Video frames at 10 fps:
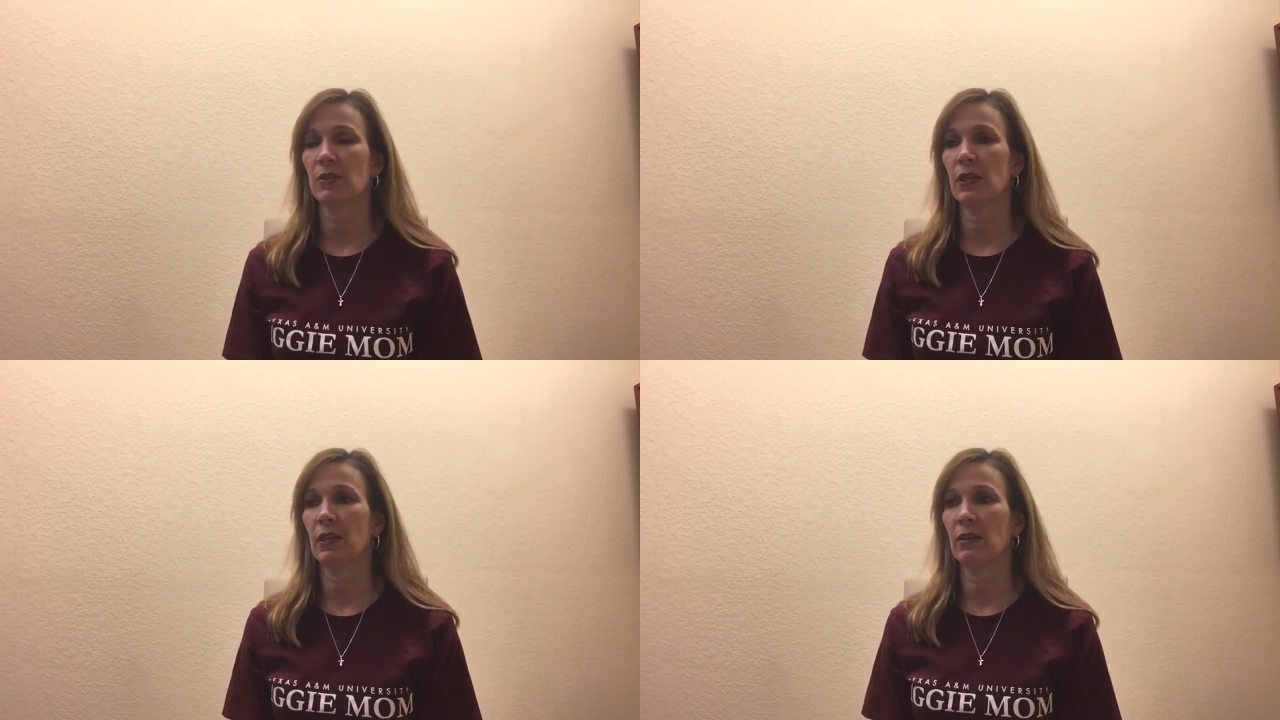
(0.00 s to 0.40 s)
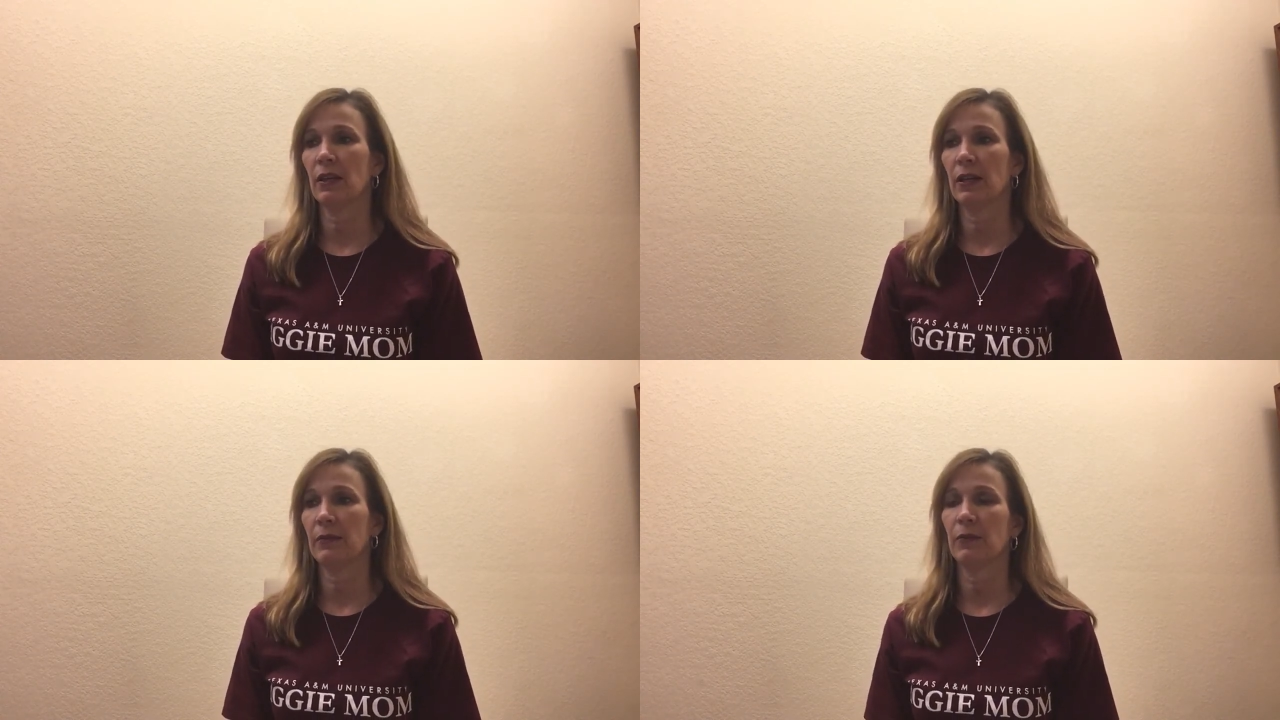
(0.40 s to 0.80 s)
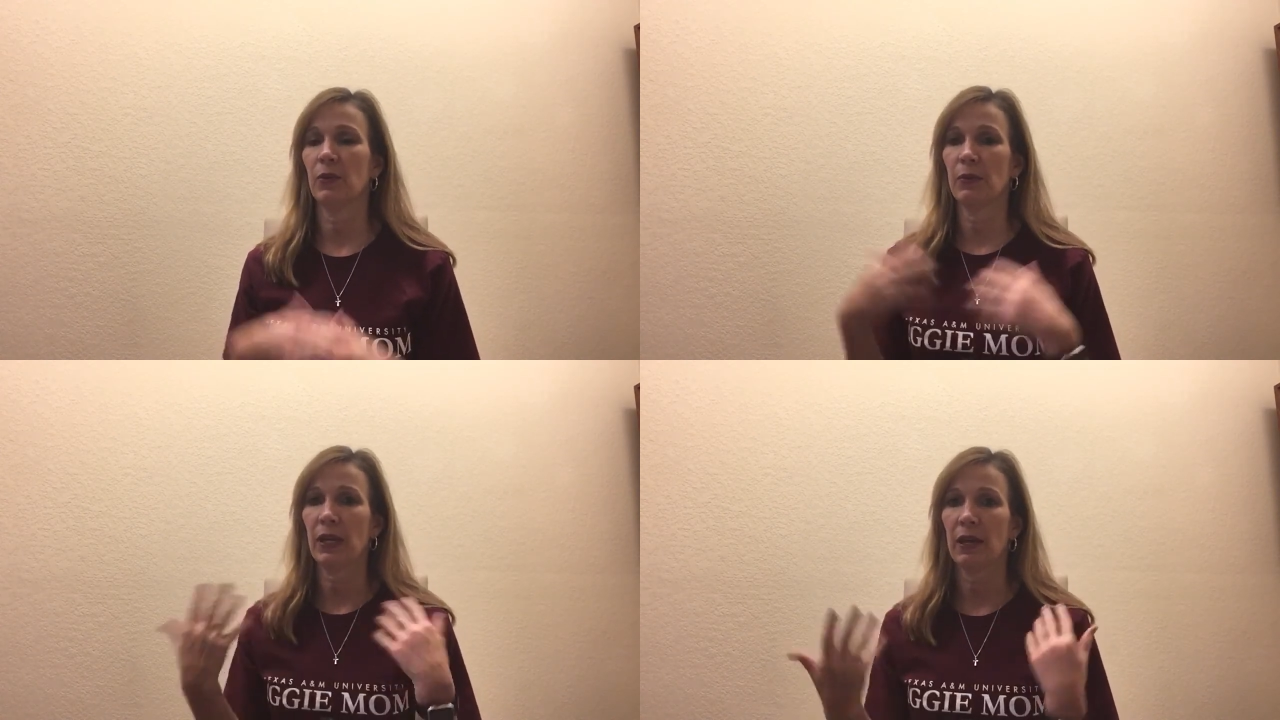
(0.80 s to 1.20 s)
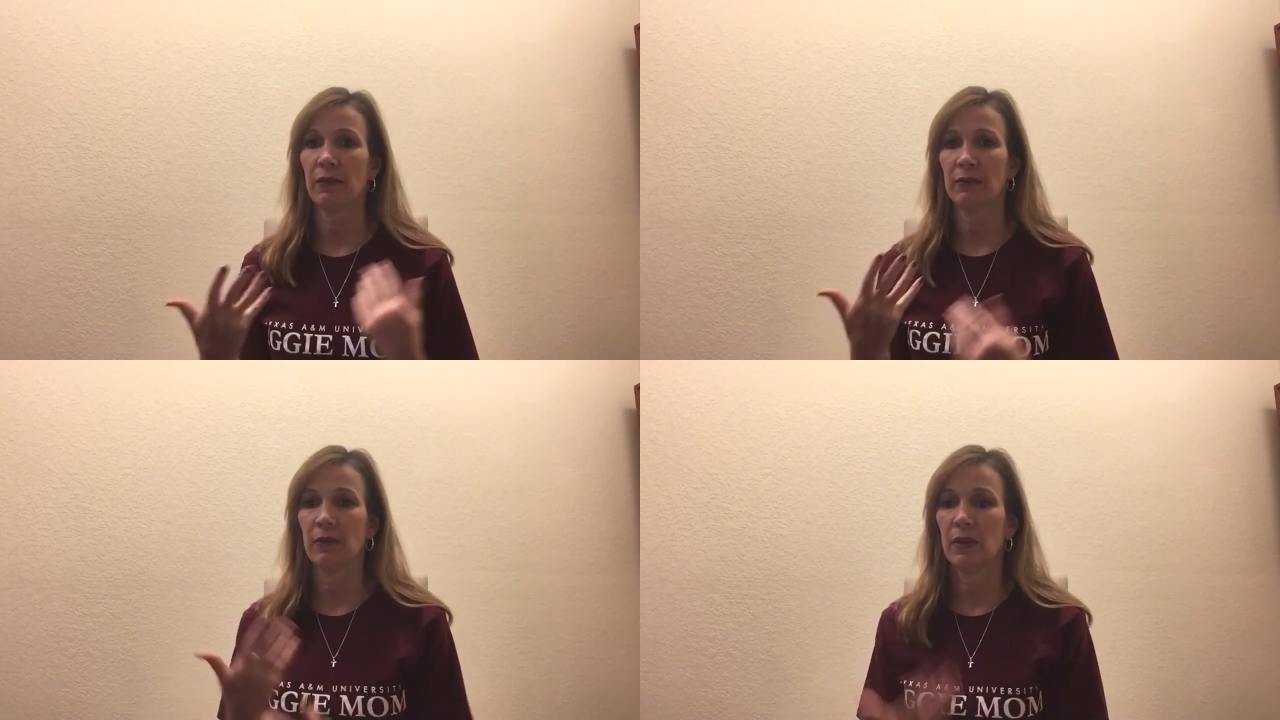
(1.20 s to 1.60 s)
that when we have
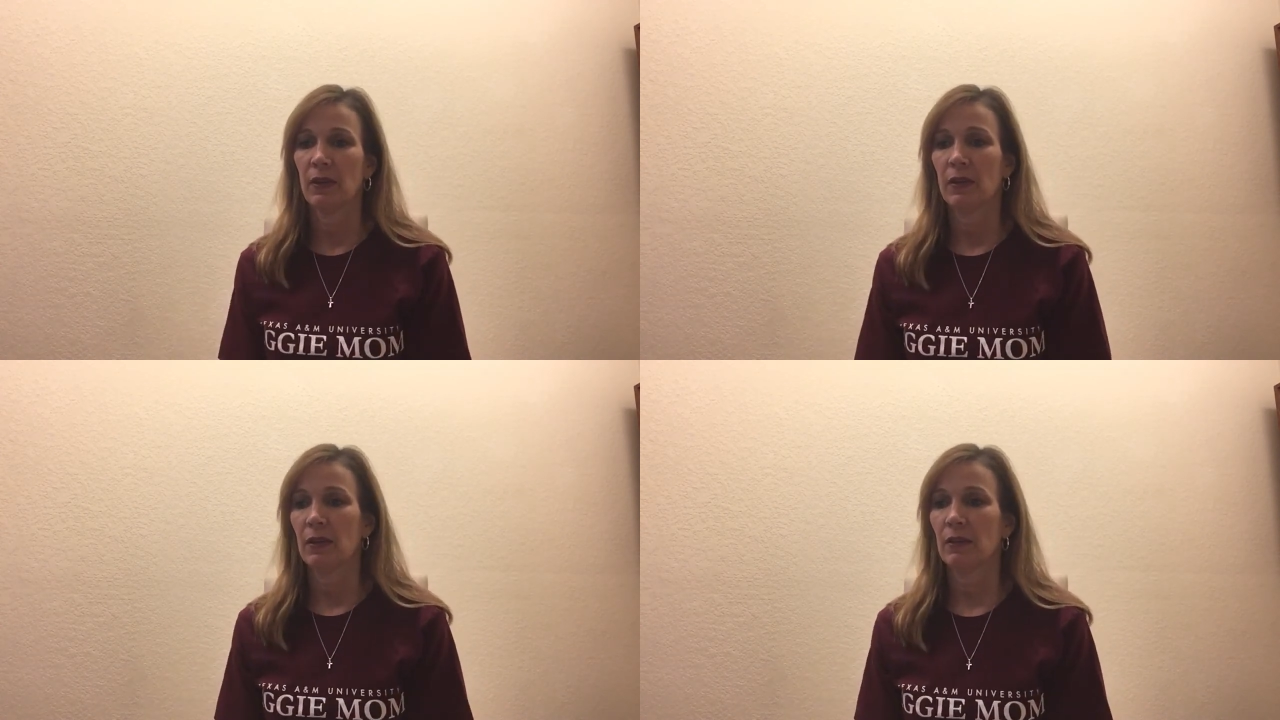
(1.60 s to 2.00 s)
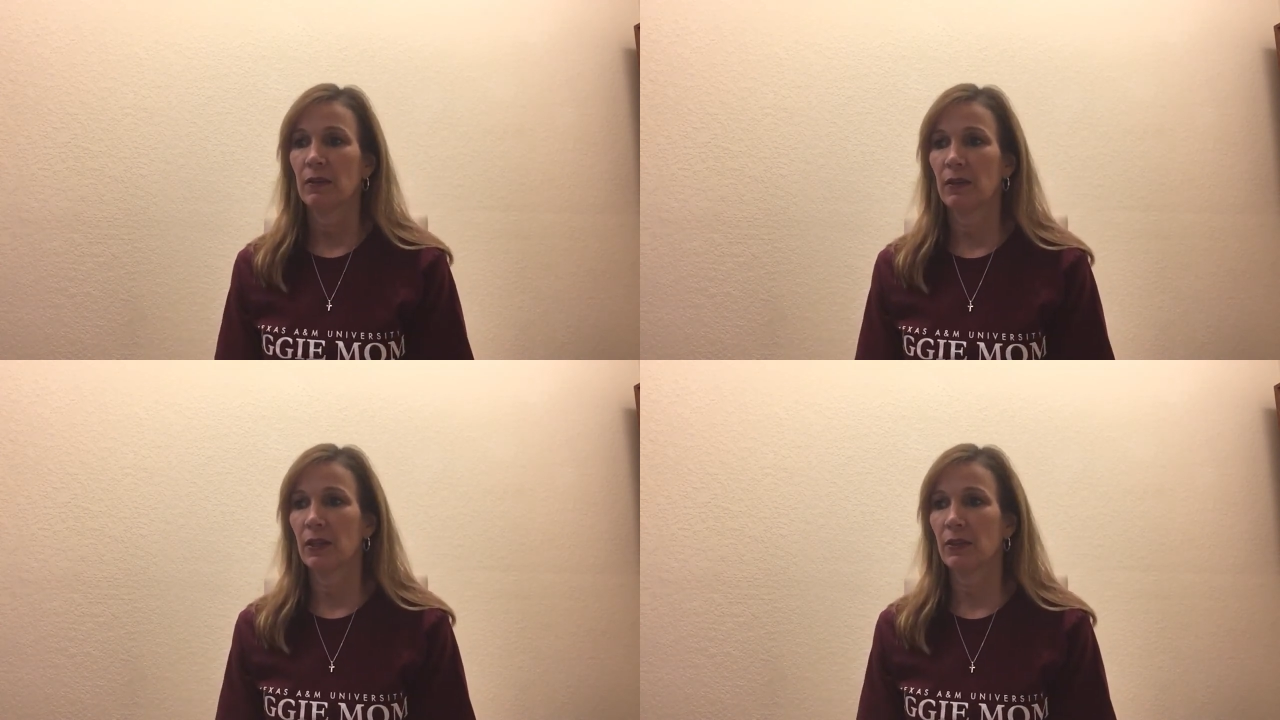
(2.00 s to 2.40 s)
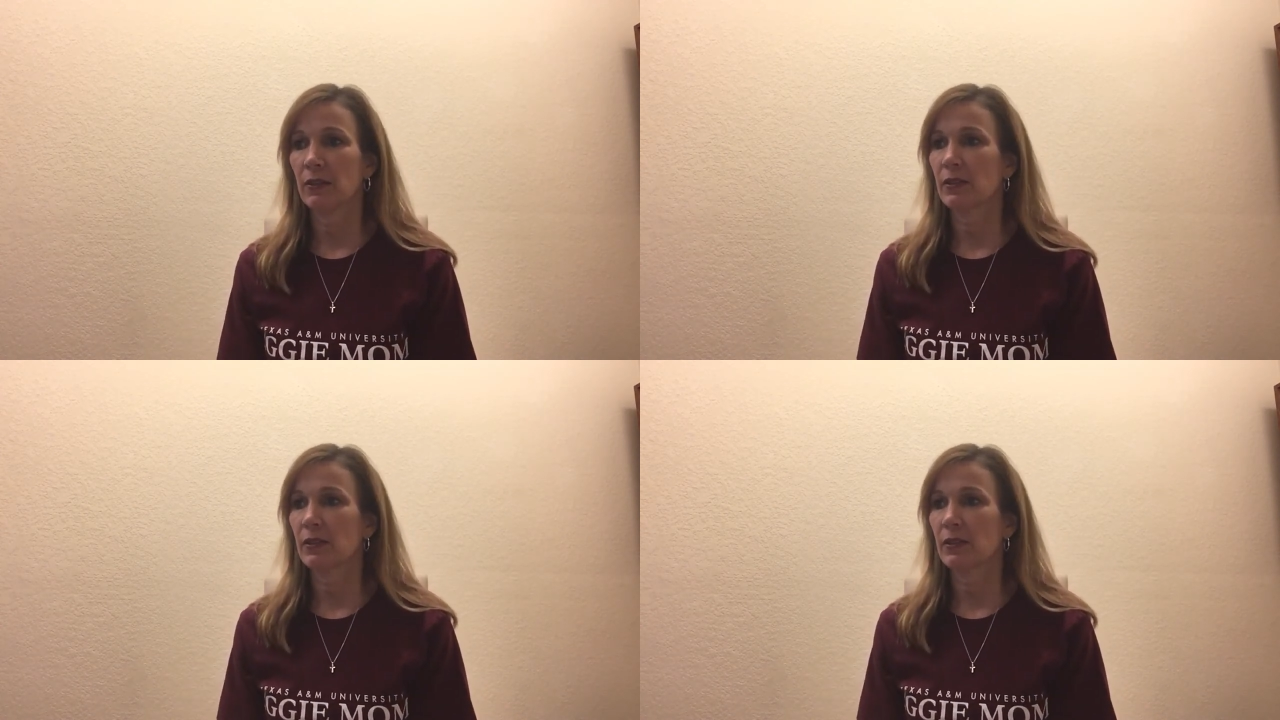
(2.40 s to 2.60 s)
their